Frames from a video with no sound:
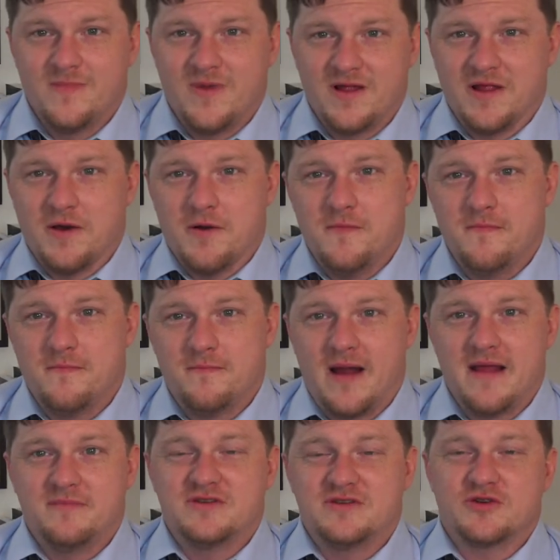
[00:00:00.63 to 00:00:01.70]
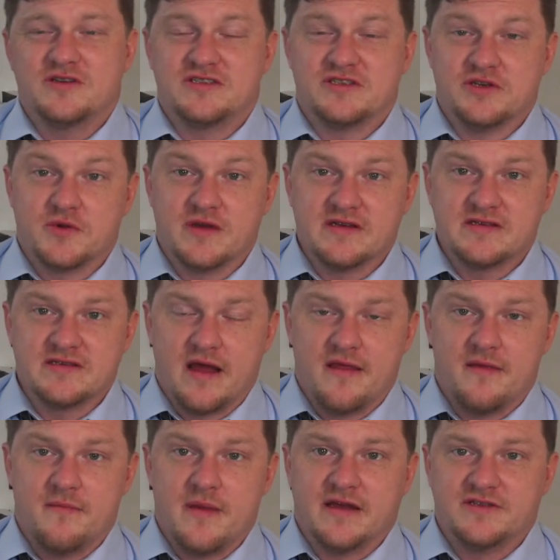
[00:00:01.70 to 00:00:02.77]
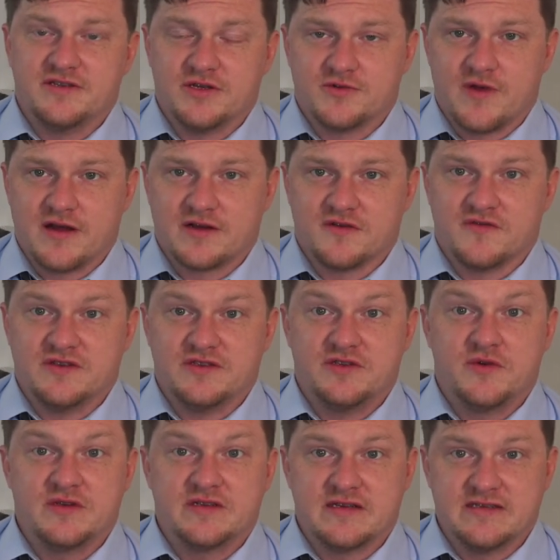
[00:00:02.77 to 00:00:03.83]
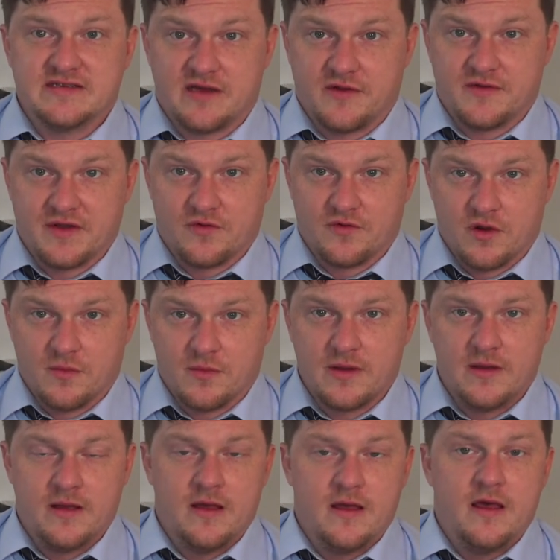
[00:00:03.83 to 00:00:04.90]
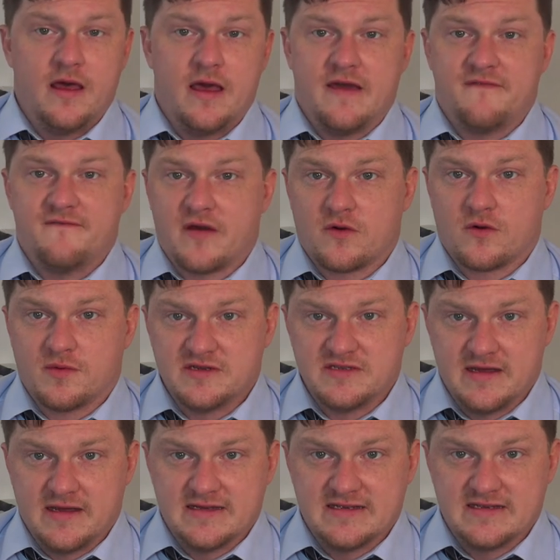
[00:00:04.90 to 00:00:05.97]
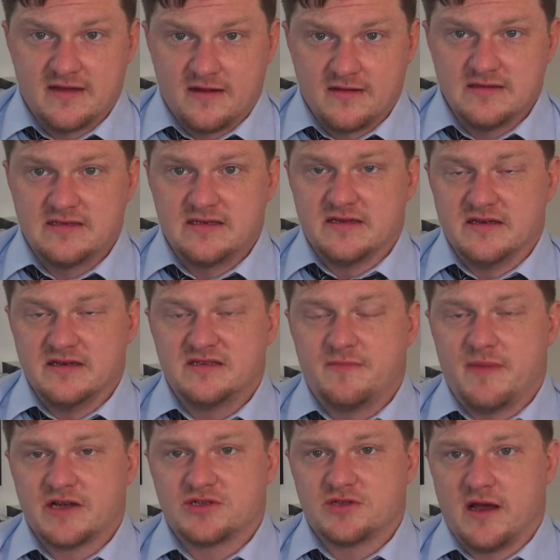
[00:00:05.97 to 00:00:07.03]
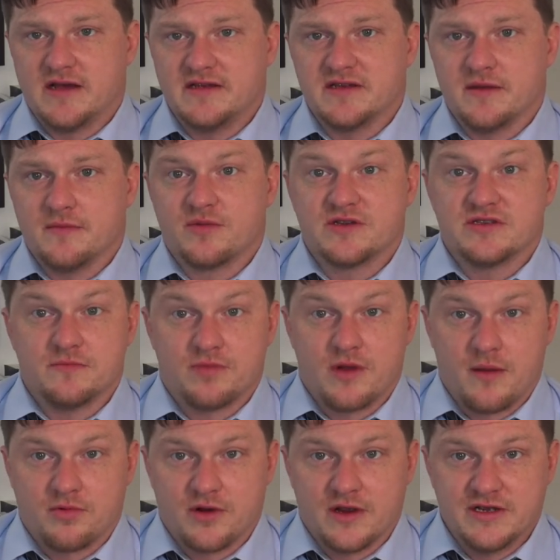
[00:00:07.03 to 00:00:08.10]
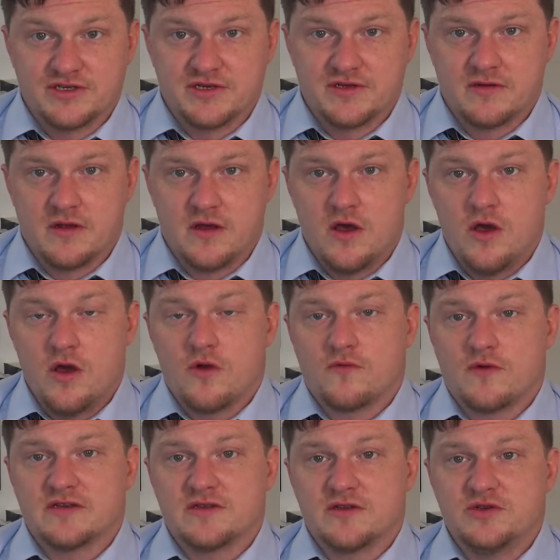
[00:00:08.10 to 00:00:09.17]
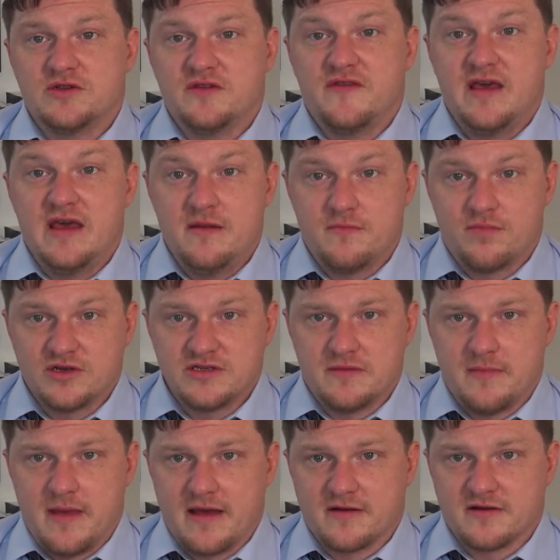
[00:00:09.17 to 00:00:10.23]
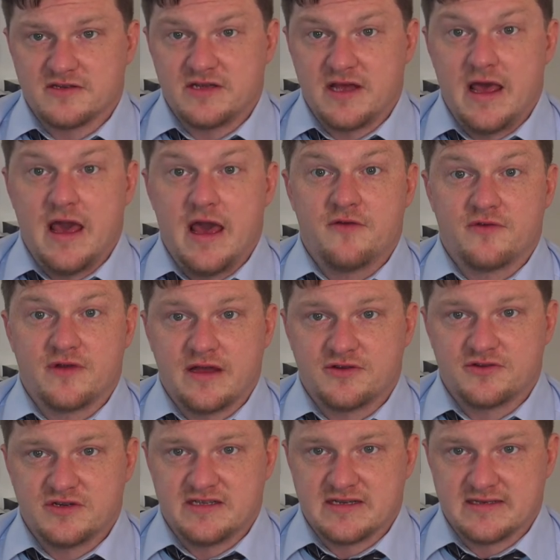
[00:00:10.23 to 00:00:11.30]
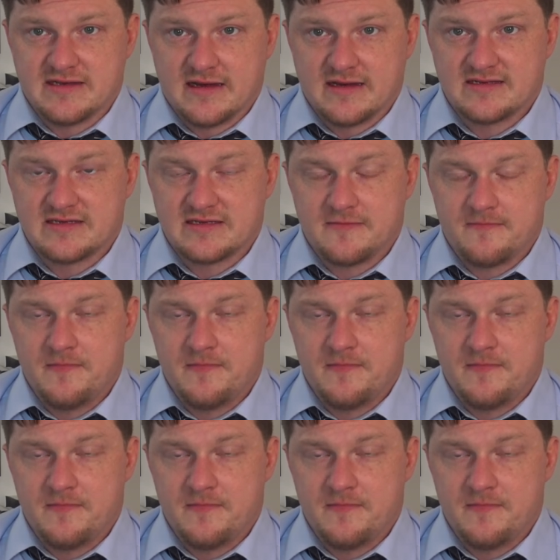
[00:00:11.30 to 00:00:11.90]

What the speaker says: Hello, my name is Chris Zukas, and I'm the Managing Director of the Zukas Consulting Group, a federal prison consultancy specializing in prison preparation, resolution of in-prison matters, and reentry success.